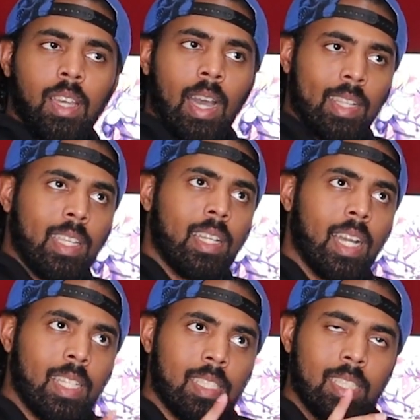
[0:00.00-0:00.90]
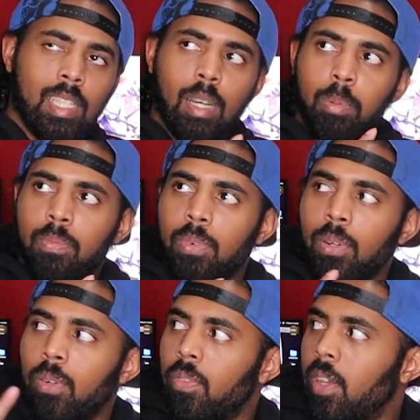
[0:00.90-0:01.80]
I think I still
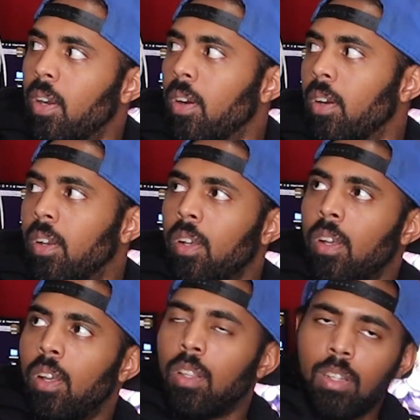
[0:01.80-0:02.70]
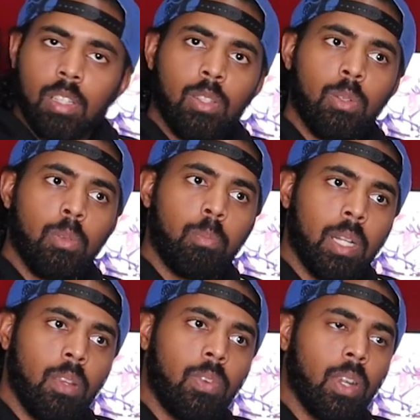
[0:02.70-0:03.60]
prefer their Lindu
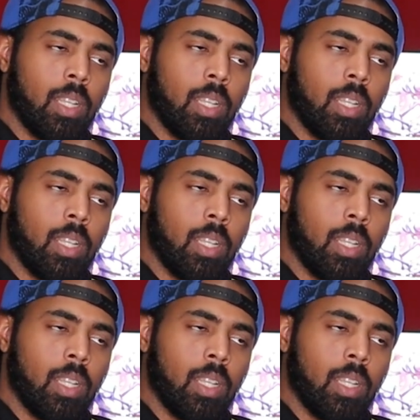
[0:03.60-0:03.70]
bunny figure.